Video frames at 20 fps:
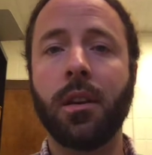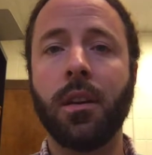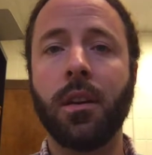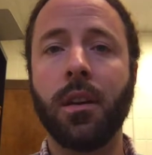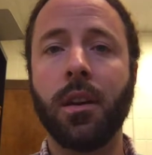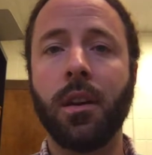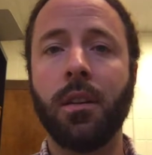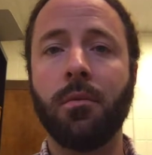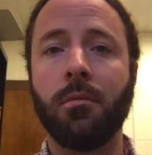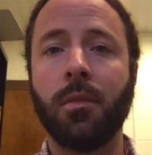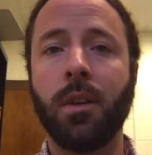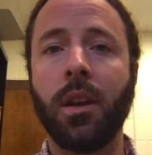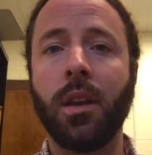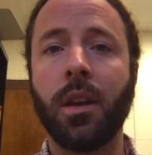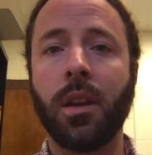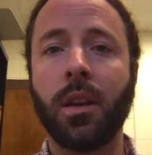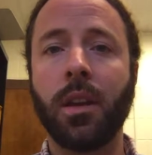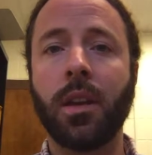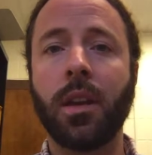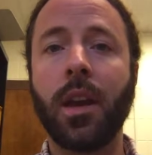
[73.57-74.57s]
and
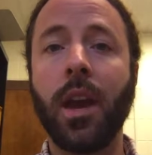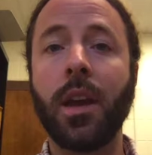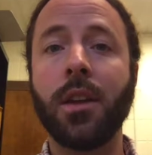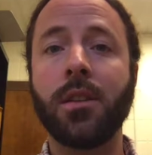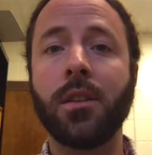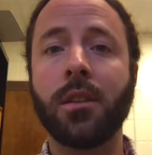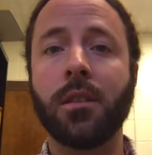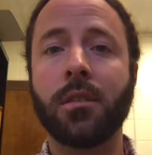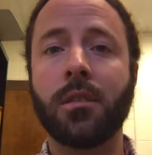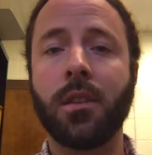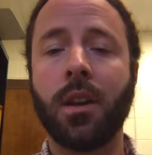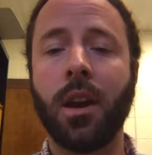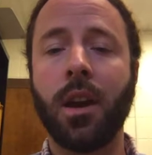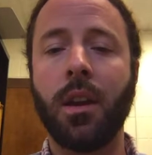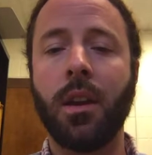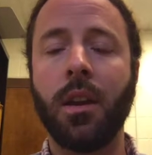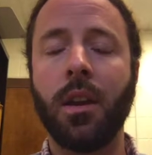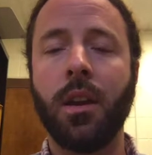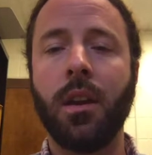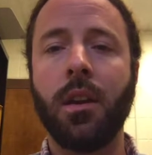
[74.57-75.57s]
reading and engaging
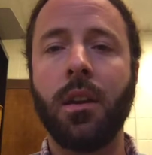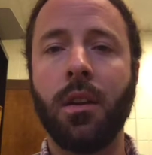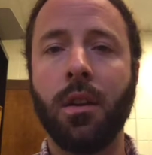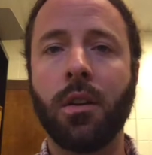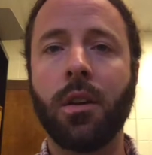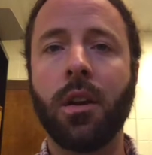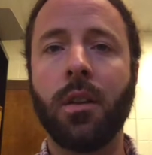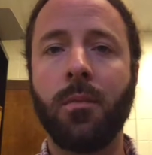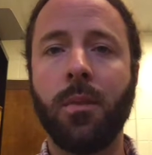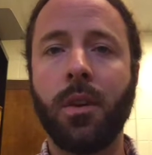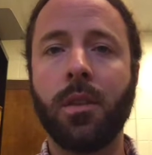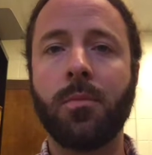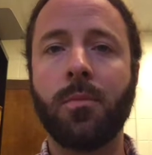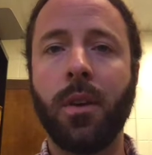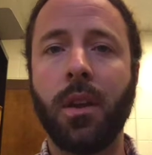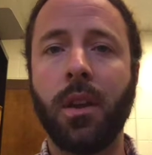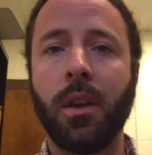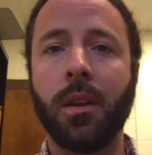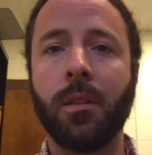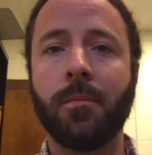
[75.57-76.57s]
side, you're going to be
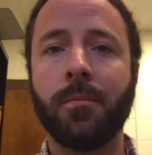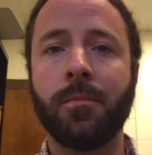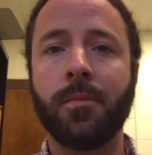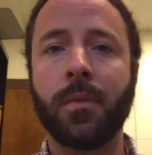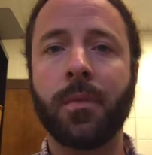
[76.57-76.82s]
spending